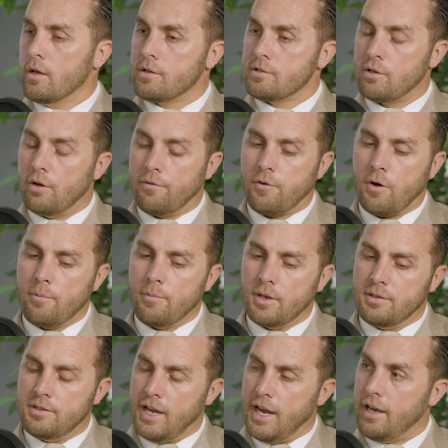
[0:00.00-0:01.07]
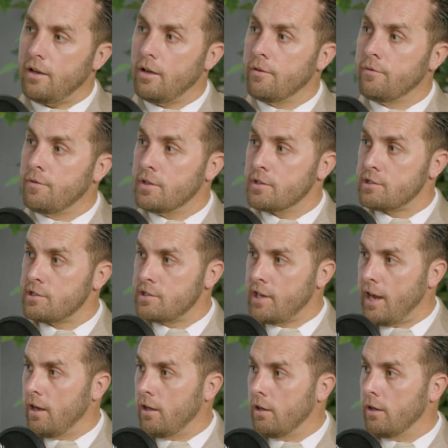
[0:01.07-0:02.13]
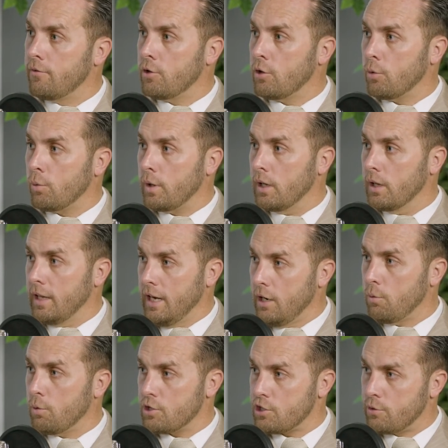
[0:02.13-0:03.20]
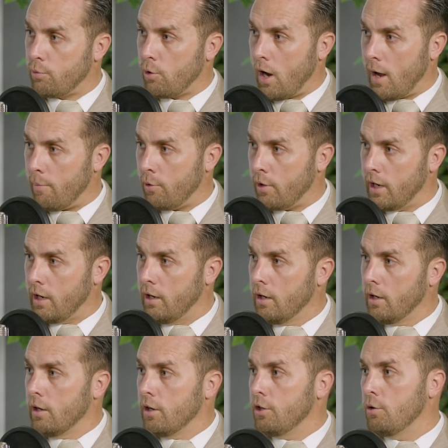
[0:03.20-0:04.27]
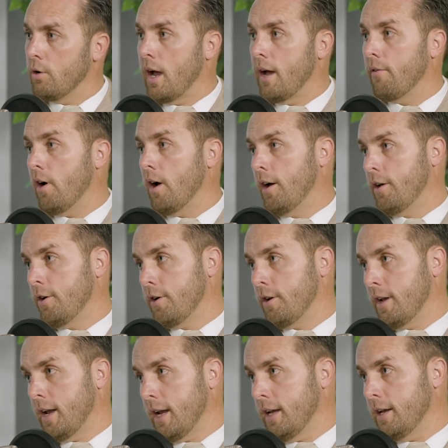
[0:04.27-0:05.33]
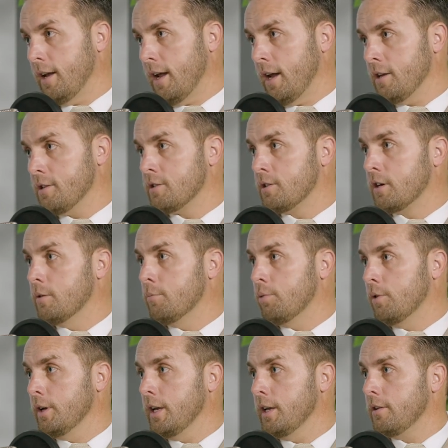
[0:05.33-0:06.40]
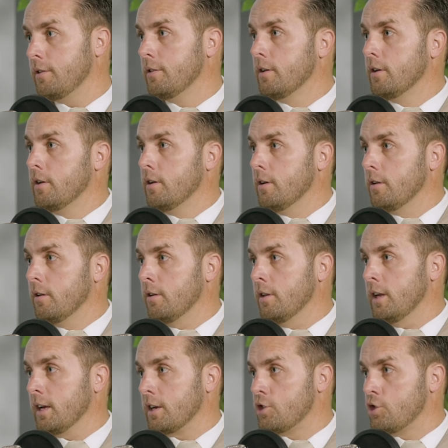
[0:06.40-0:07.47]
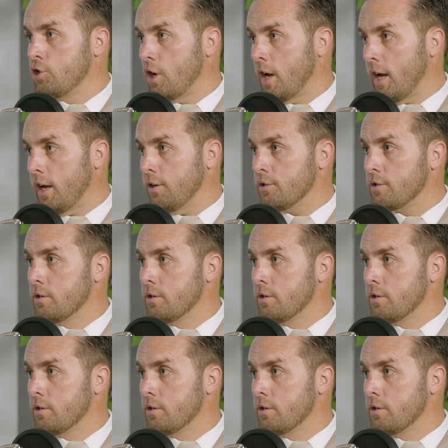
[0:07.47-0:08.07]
So from the date of the sale of your relinquished property, you have 180 days to complete the exchange.